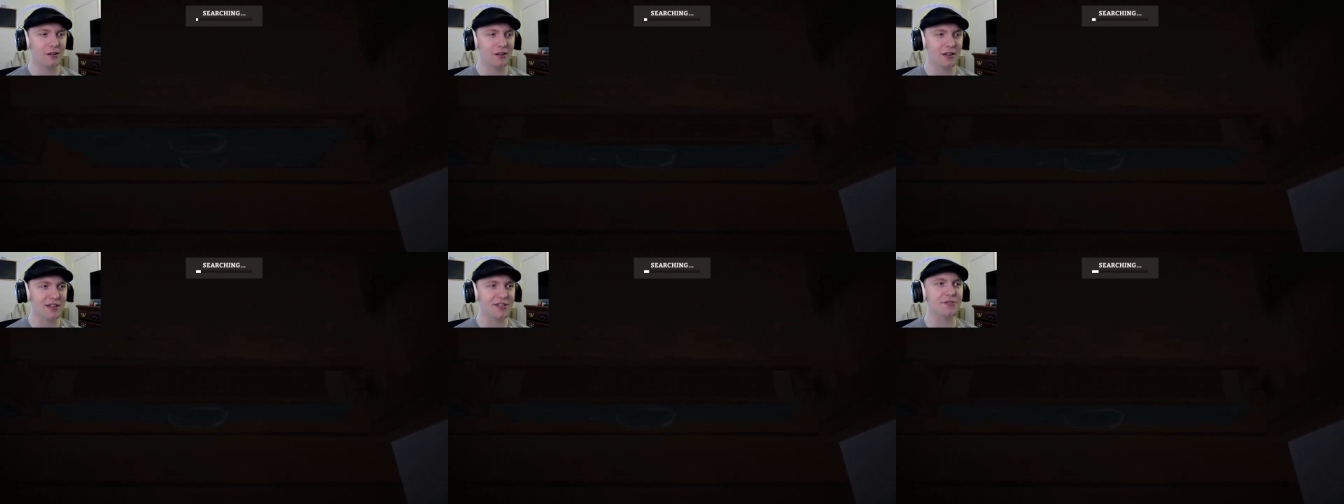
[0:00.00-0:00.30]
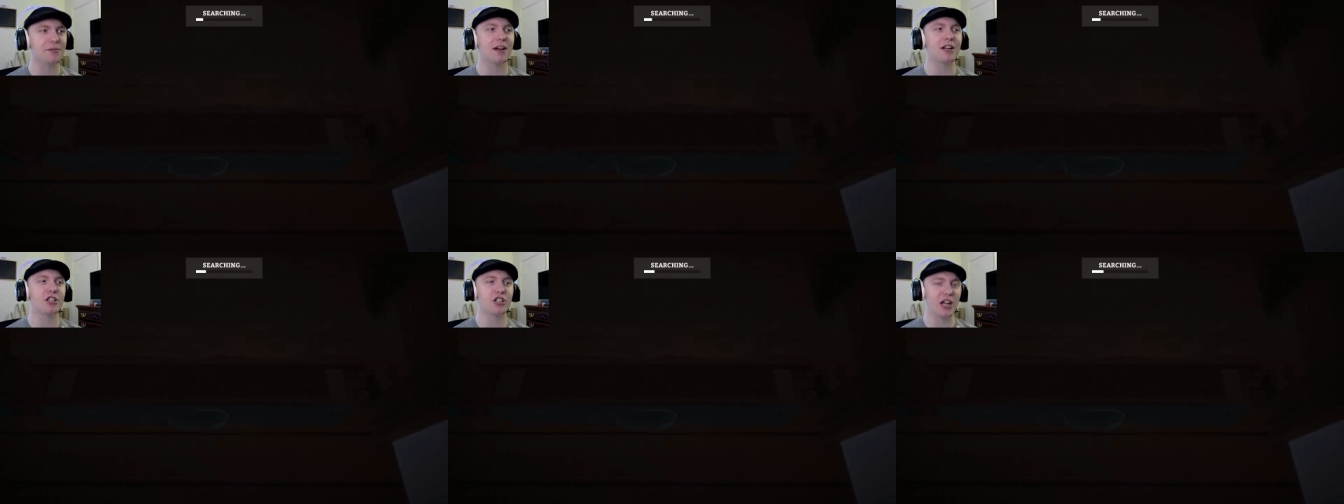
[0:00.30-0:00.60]

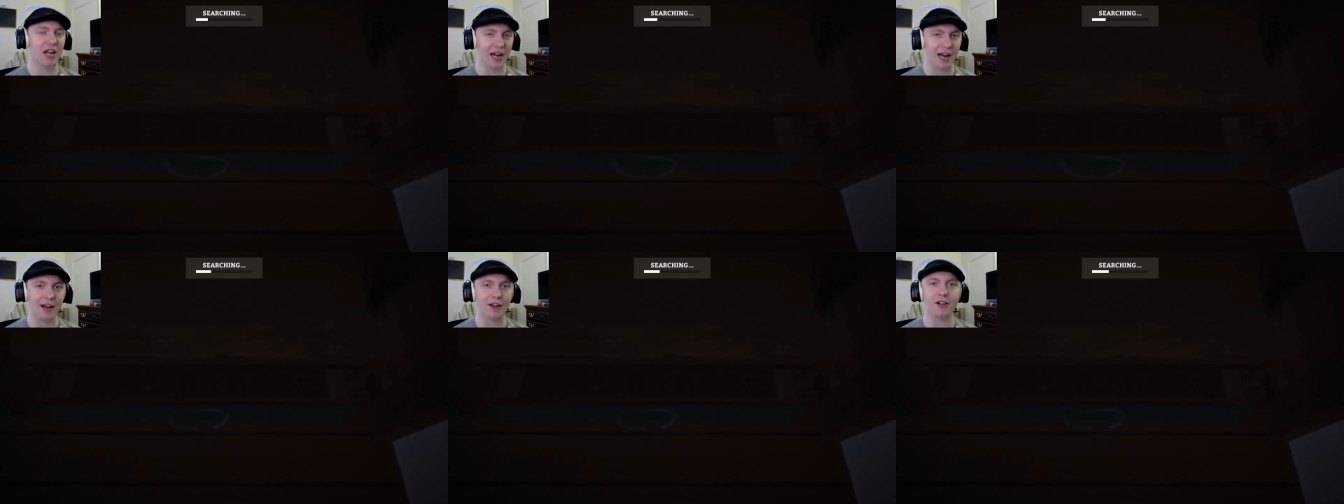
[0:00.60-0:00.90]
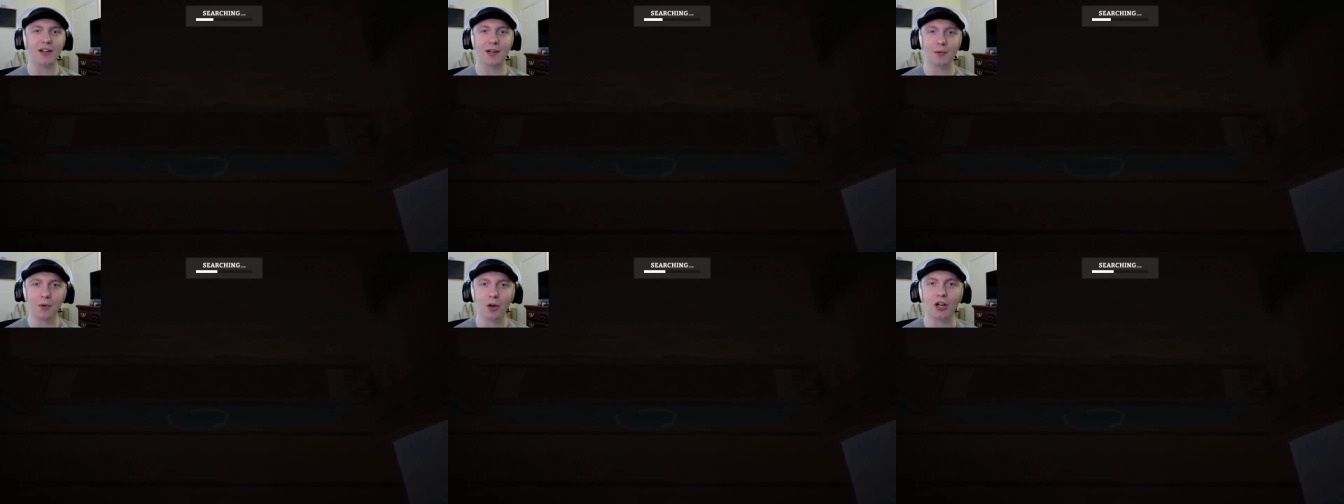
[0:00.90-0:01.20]
That's right, Jay
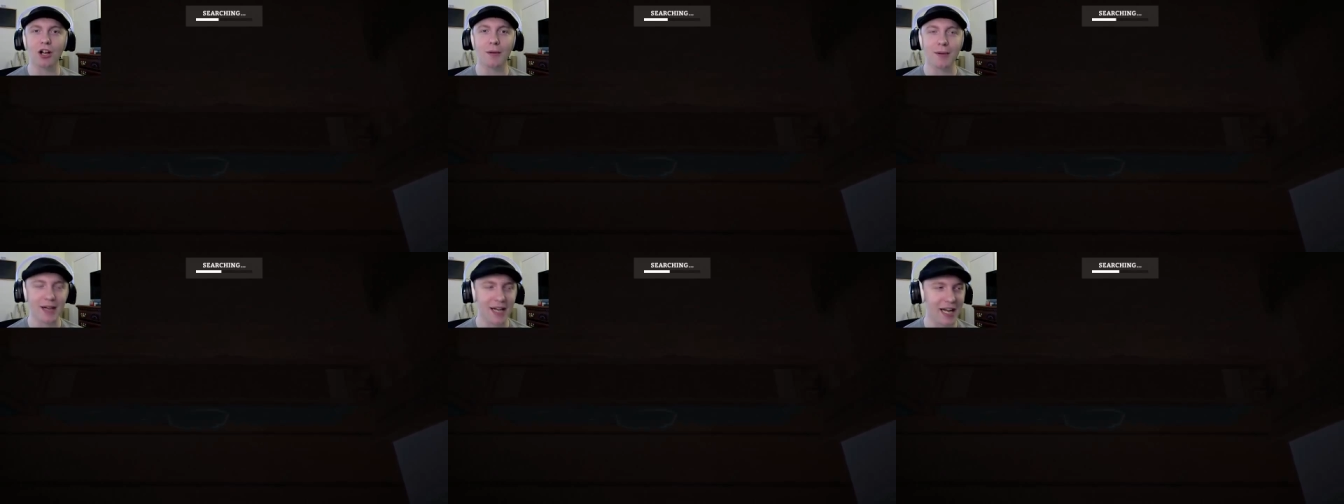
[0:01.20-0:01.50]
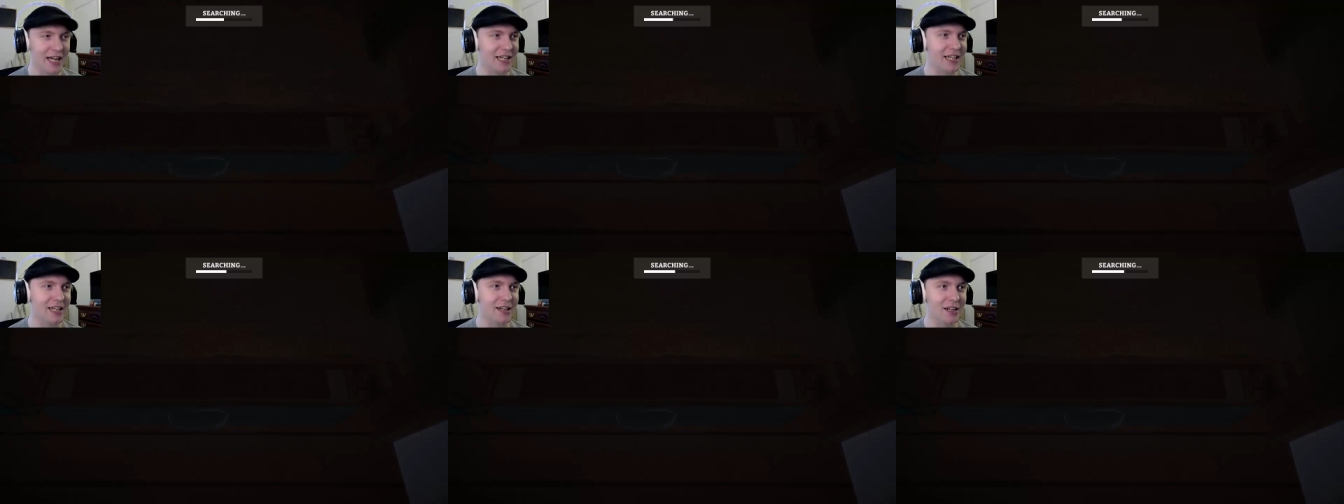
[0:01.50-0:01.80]
Hale. It will come in
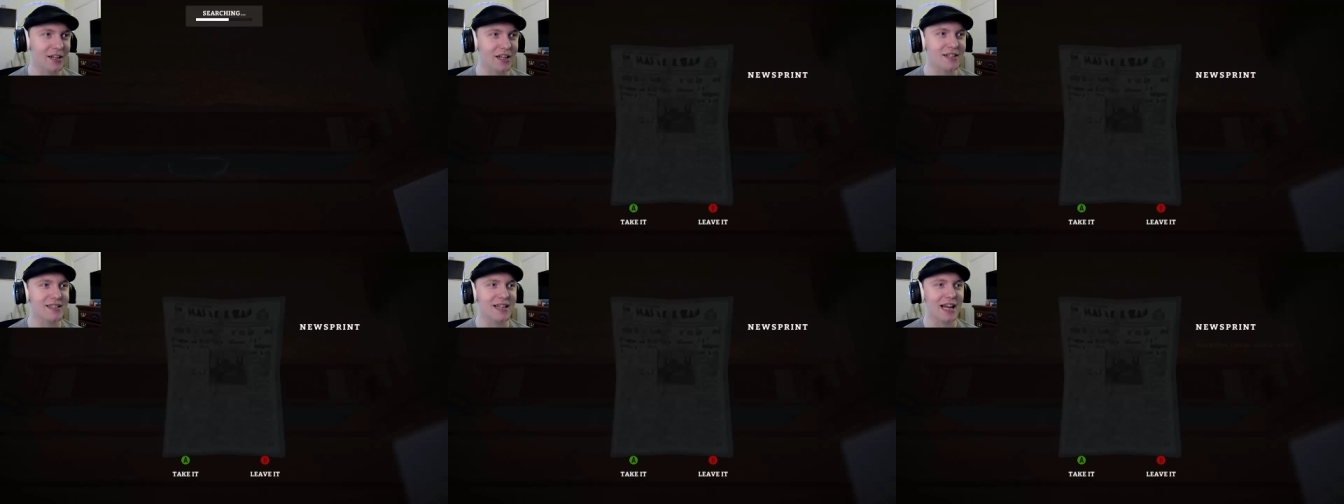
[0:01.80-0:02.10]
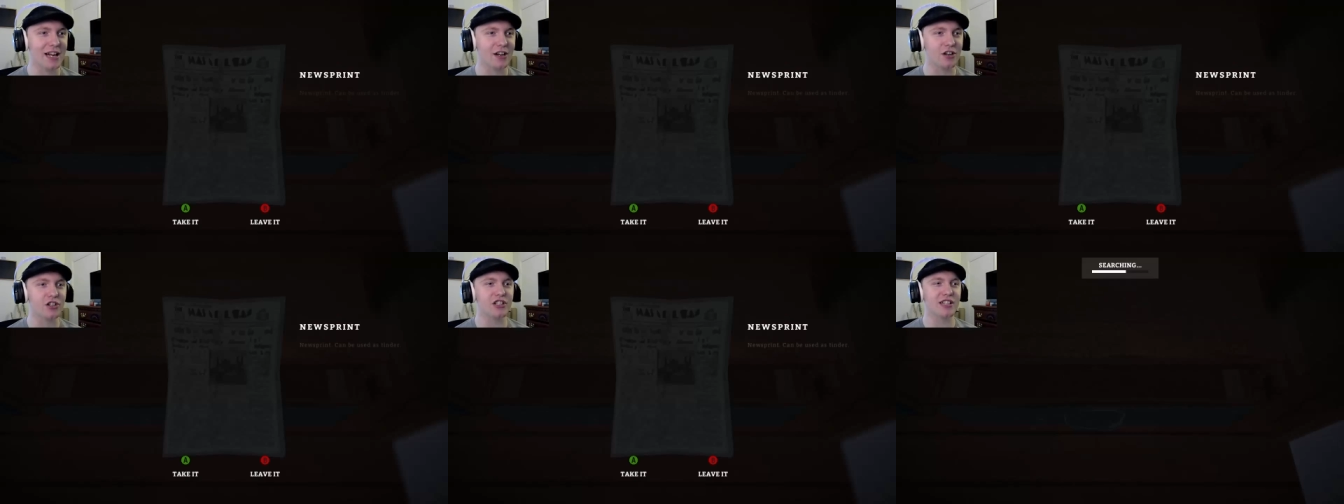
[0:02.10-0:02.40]
handy, because
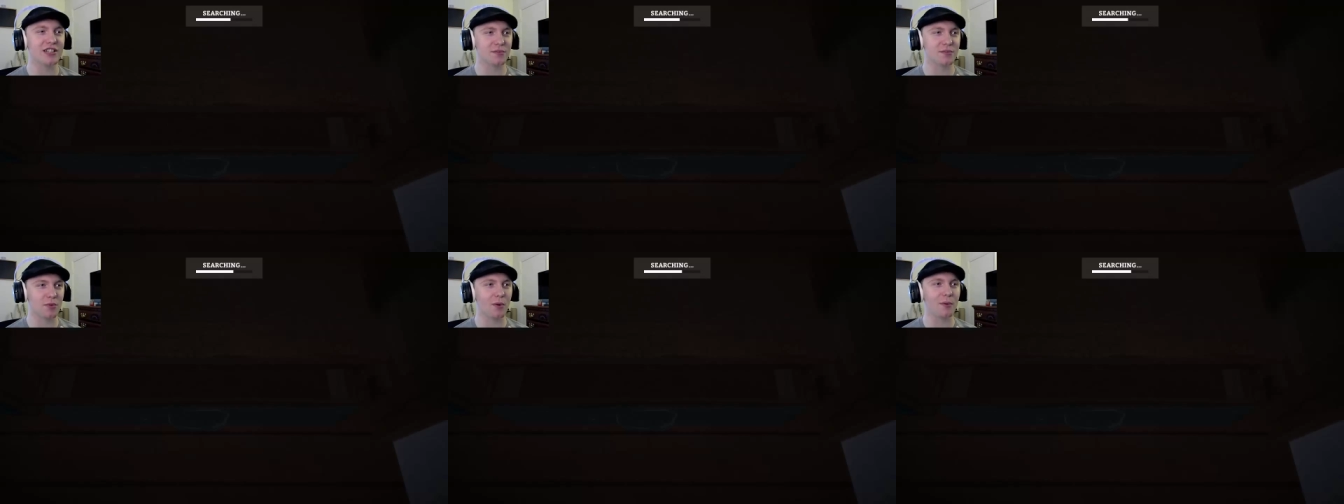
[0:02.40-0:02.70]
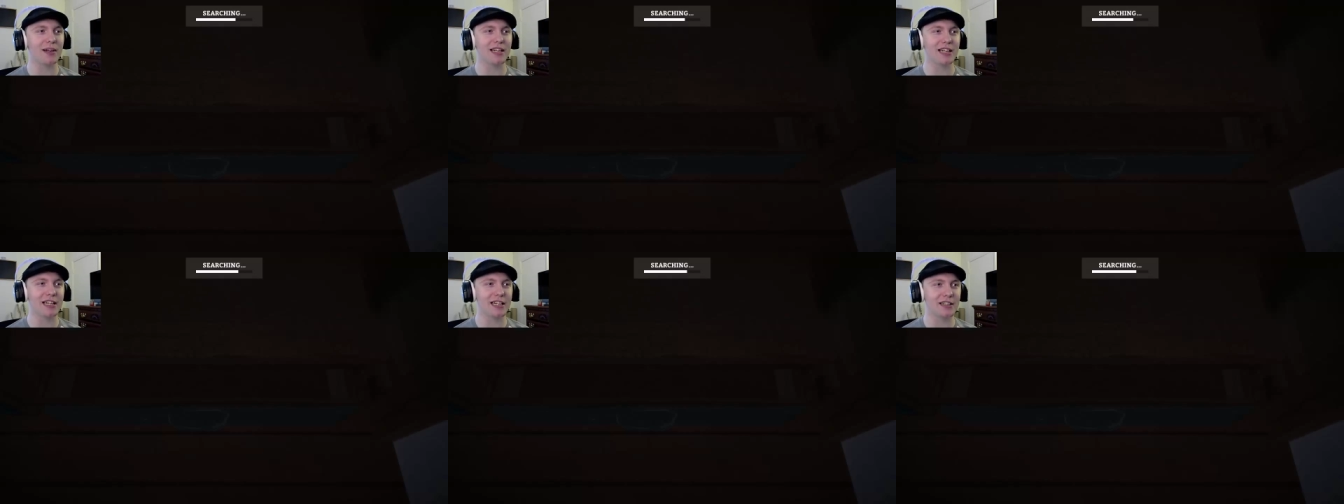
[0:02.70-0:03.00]
energy is what
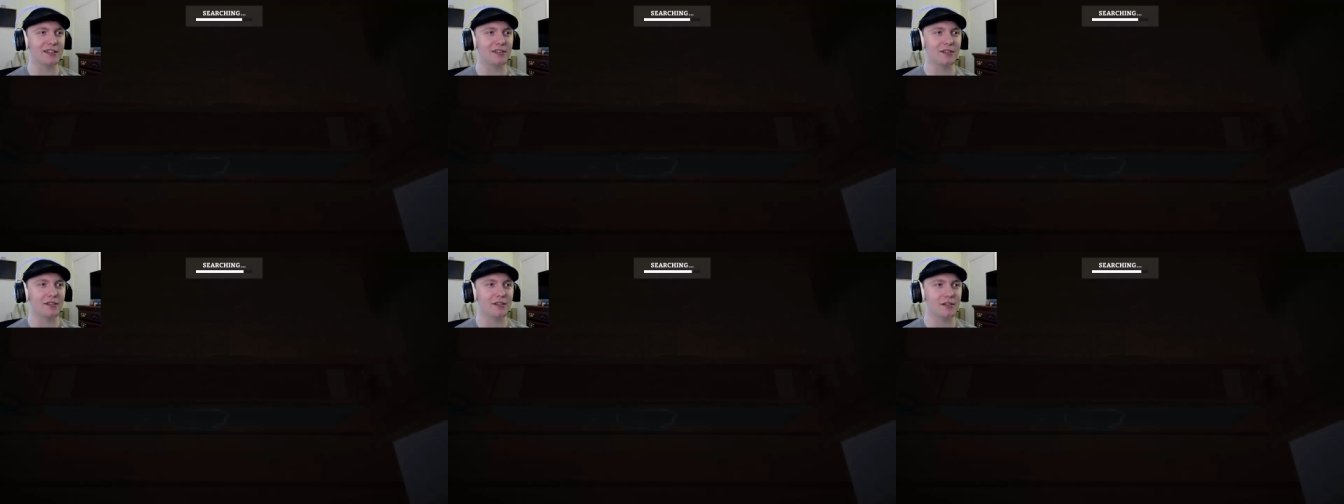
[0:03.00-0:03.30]
we need.